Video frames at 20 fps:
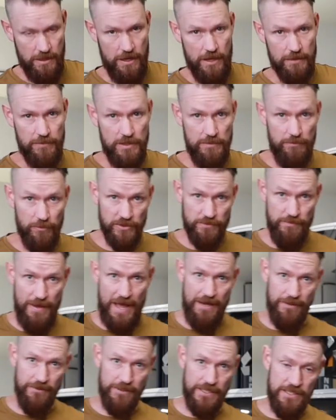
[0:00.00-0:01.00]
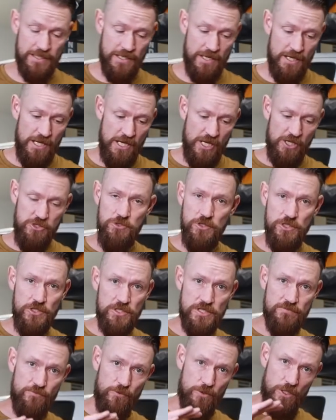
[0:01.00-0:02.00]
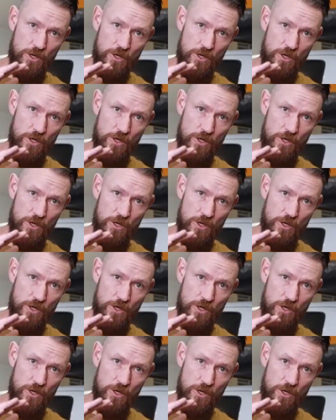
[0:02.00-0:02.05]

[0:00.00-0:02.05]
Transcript: on people's batteries, and you can just